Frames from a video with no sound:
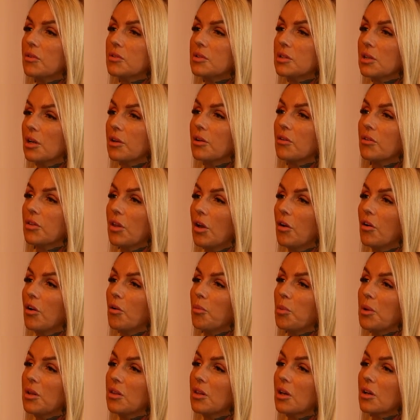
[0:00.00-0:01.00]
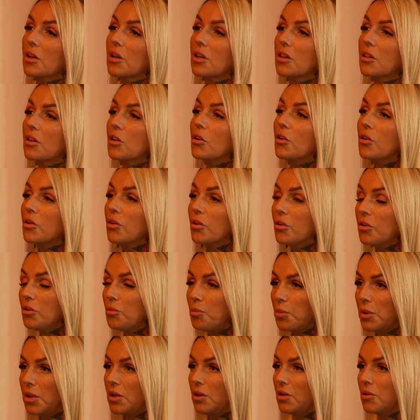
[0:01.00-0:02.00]
psychotherapy that
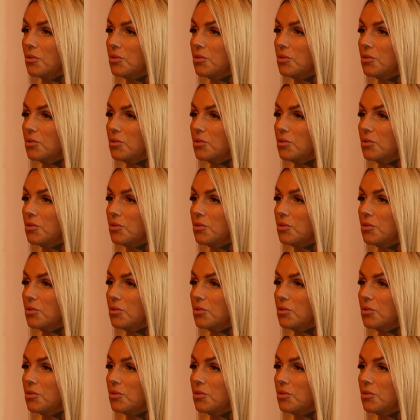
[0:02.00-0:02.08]
could be